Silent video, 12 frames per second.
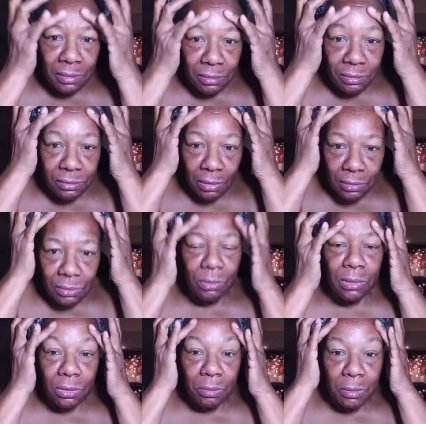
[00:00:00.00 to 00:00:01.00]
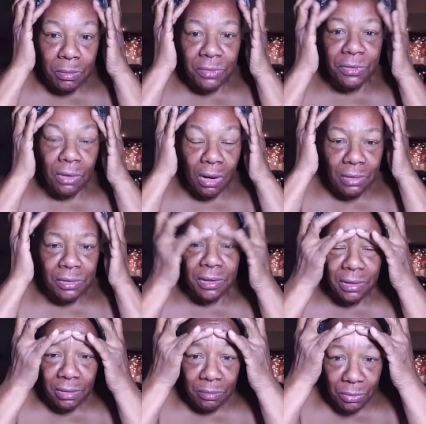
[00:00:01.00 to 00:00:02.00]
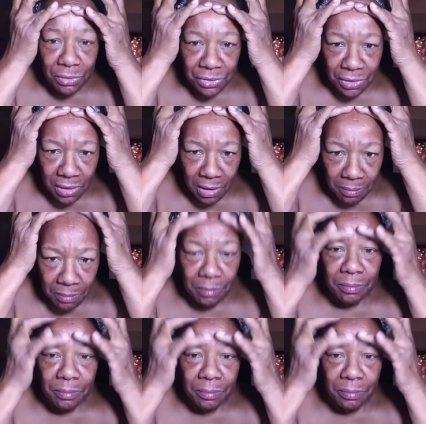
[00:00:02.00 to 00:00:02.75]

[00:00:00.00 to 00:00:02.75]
start doing a little bit of massage here, pushing up.